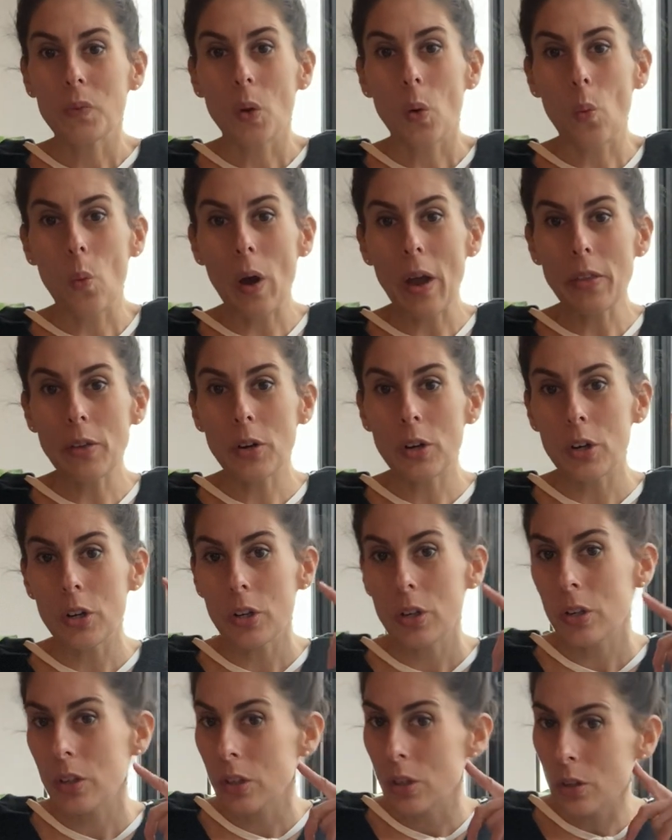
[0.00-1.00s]

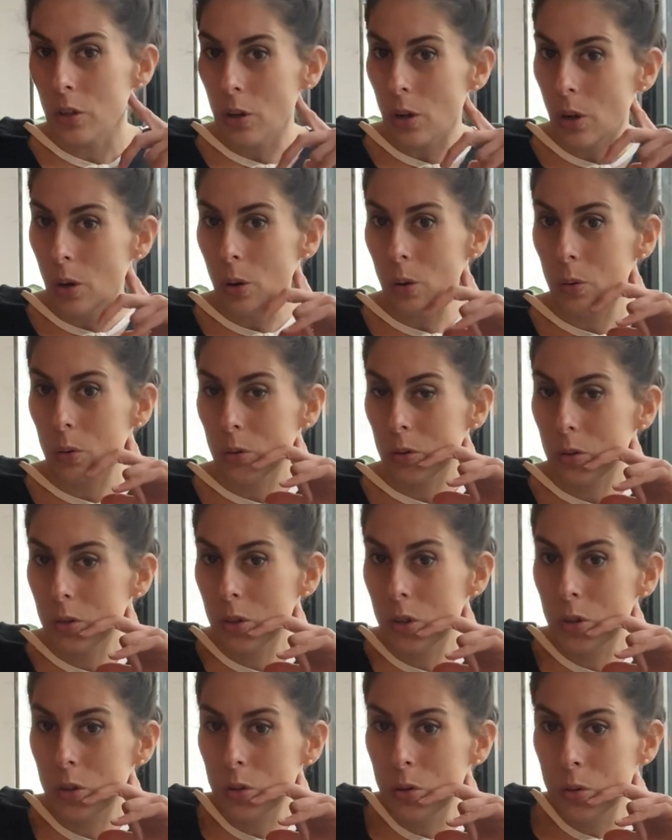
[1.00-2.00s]
Whether,
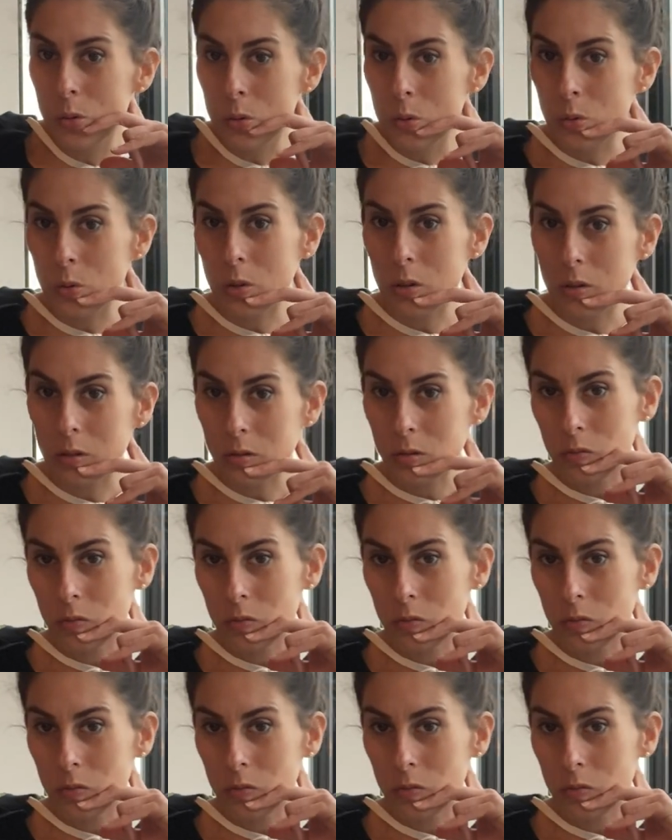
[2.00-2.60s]
you